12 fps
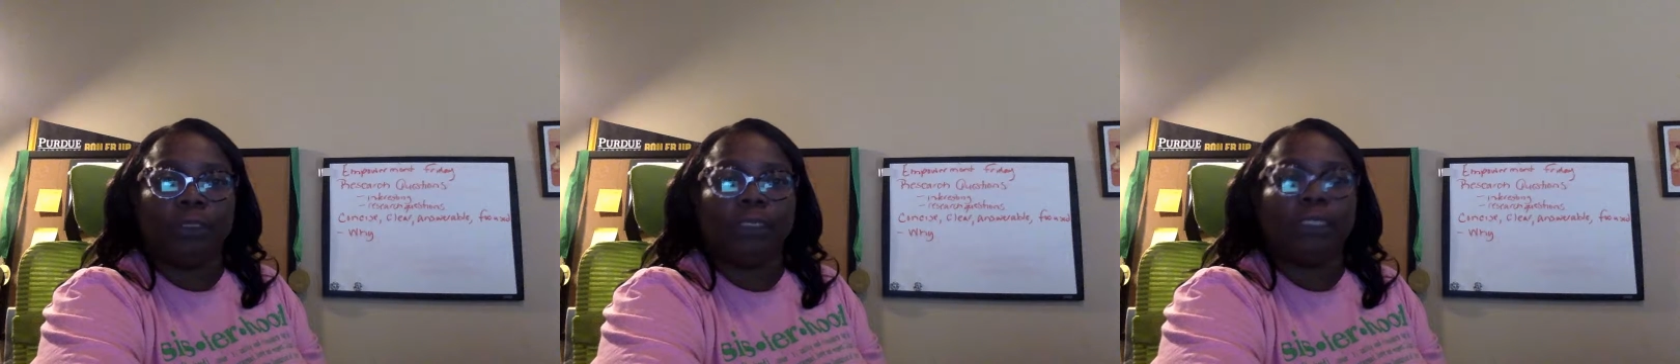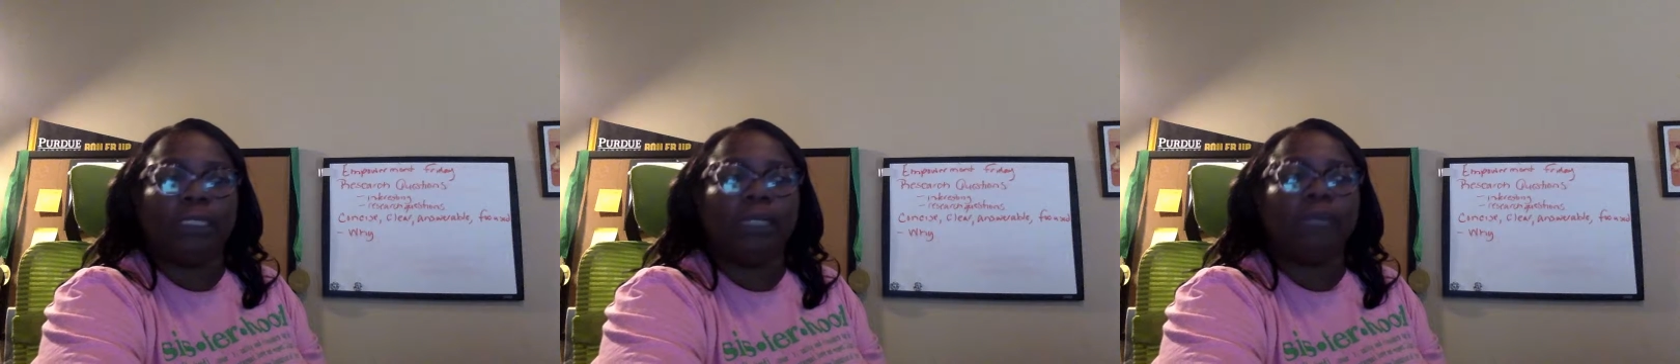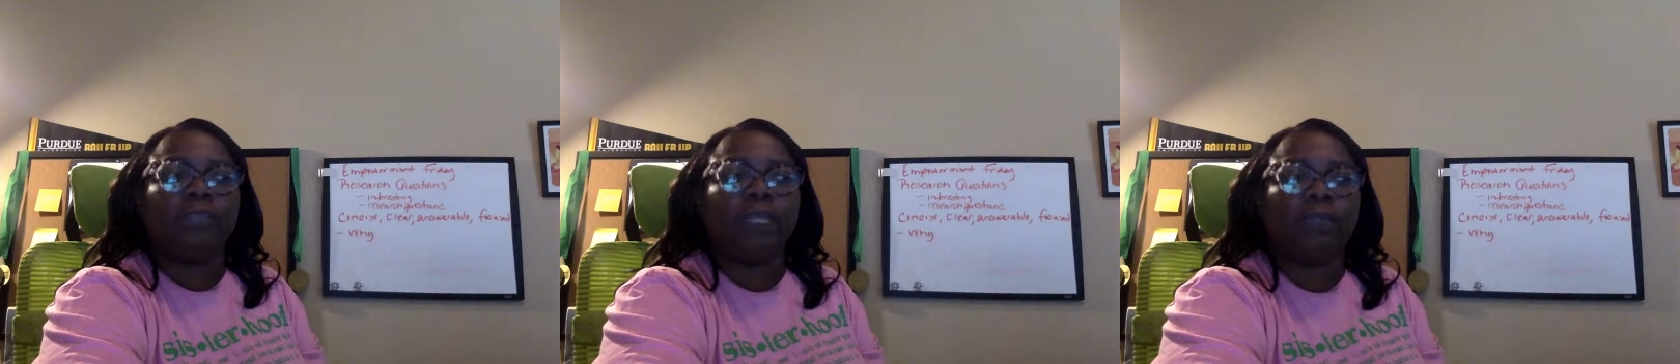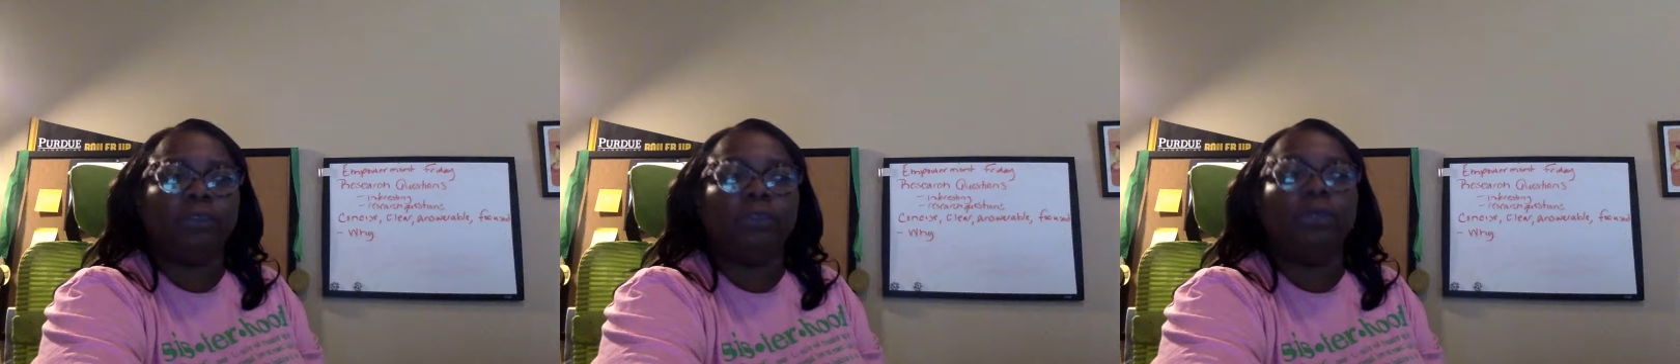and then I'll
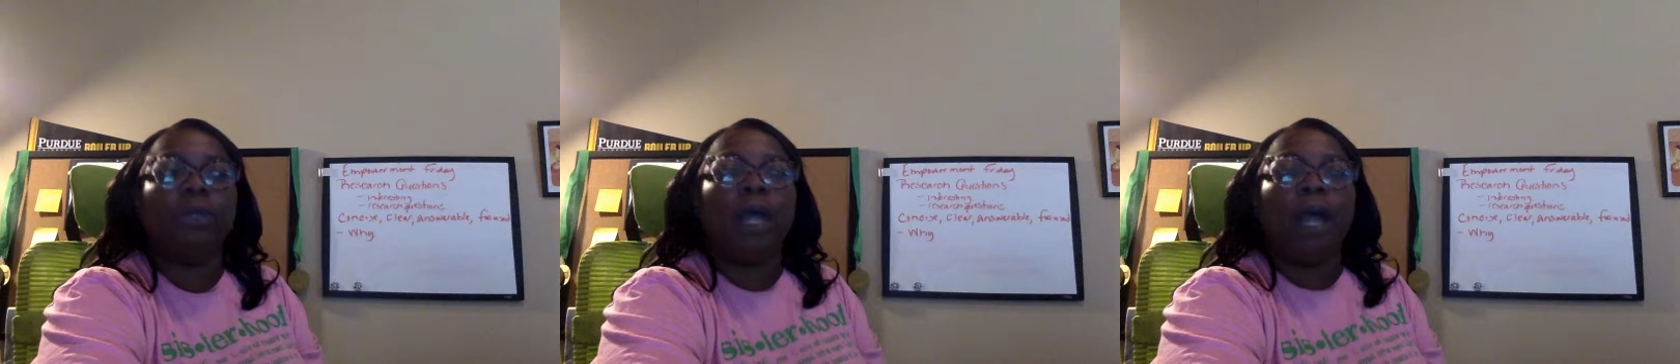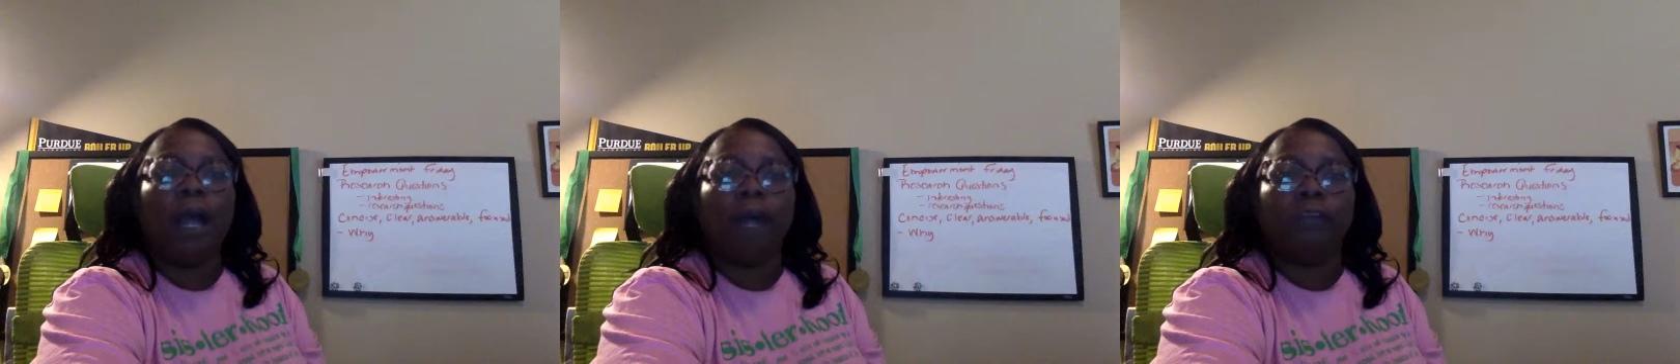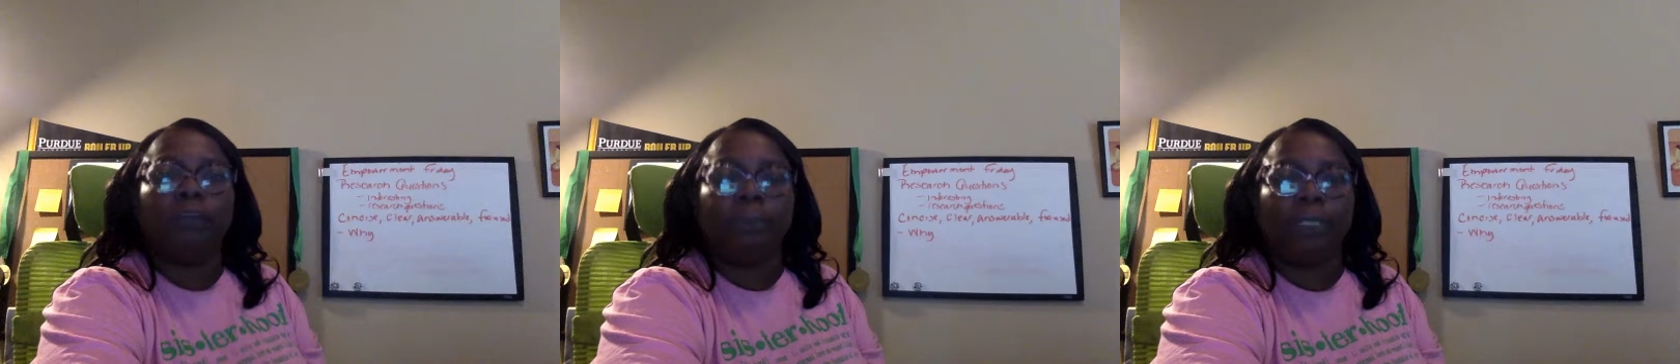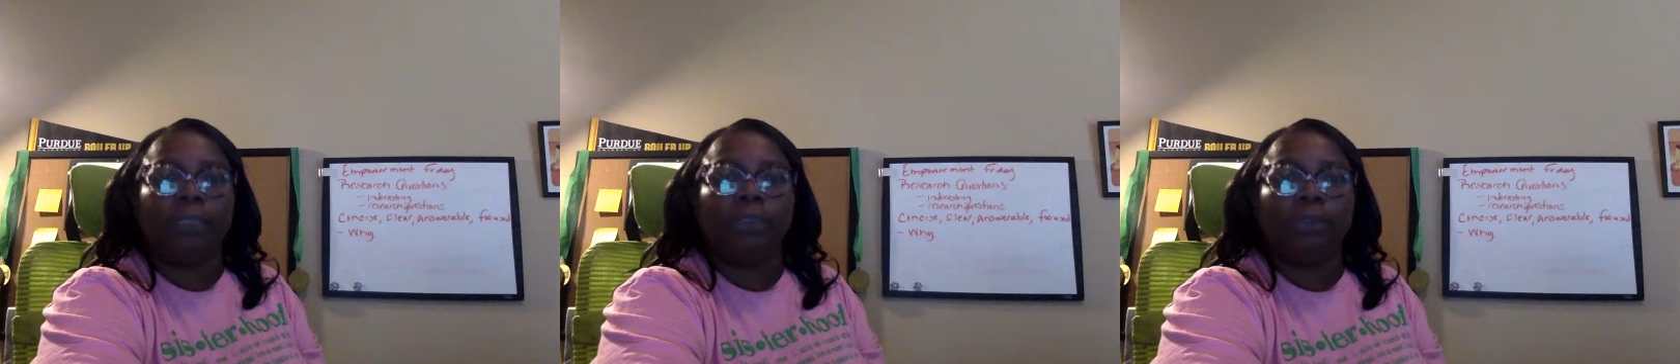tell you how to
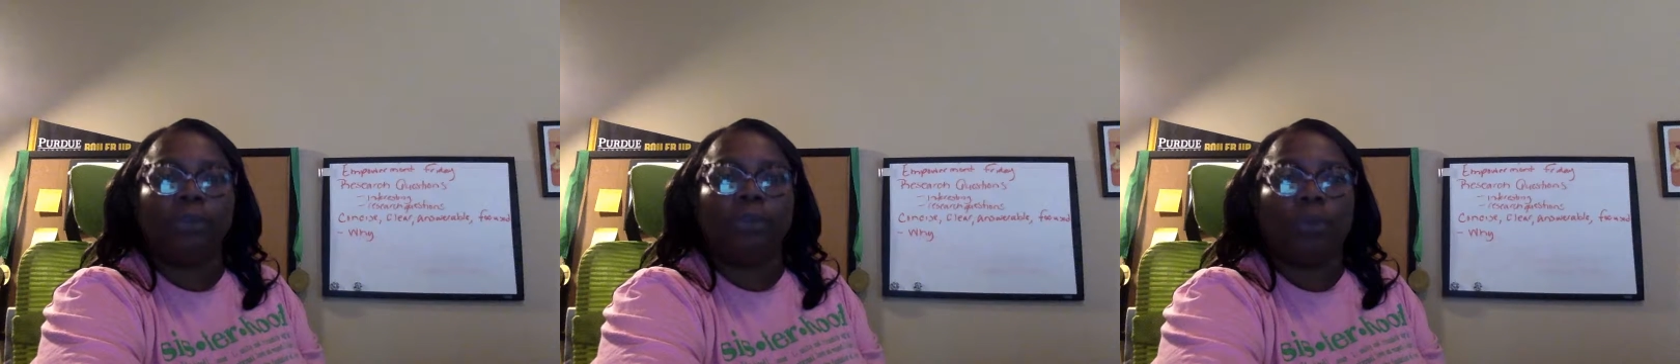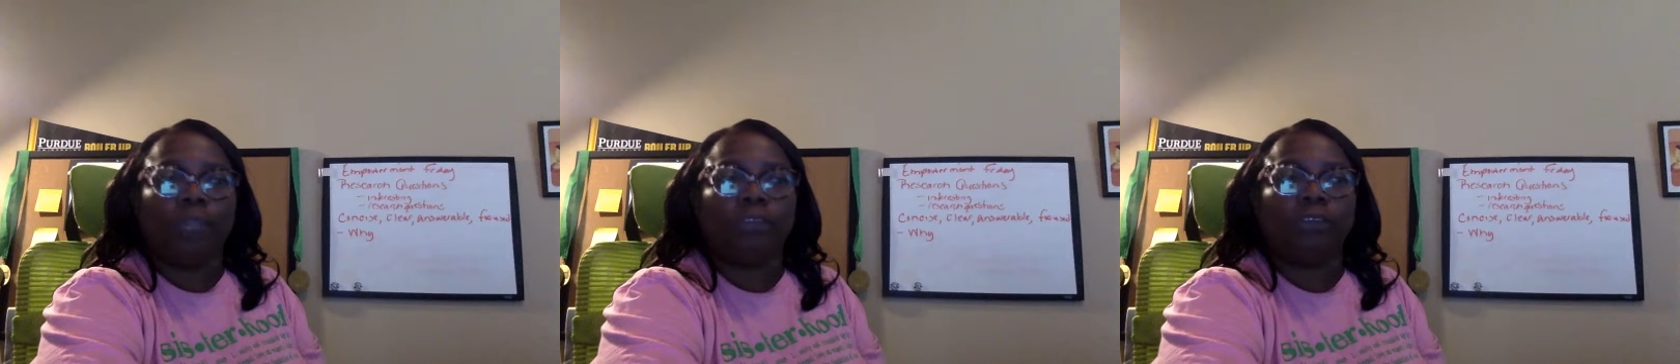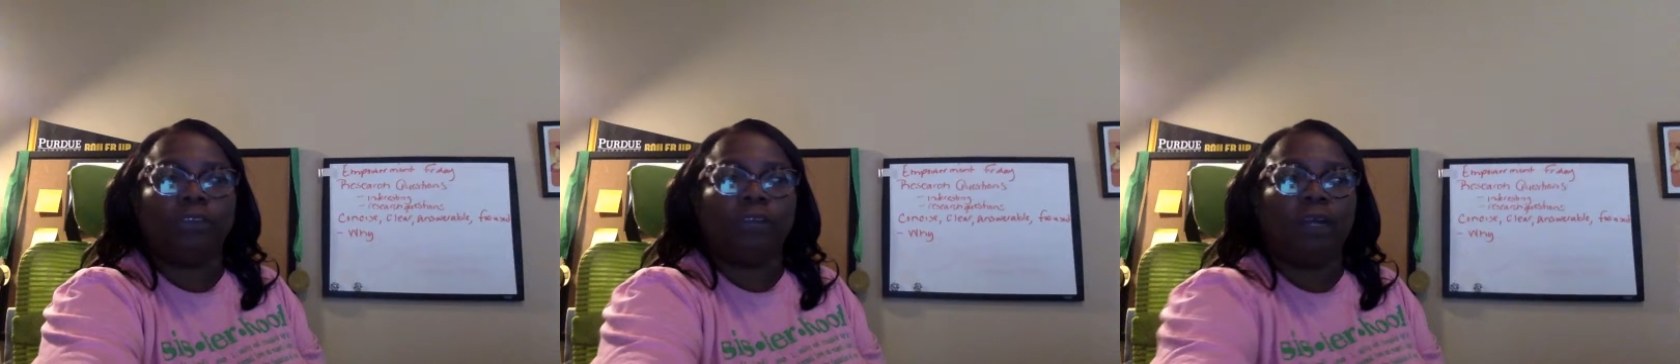make those questions,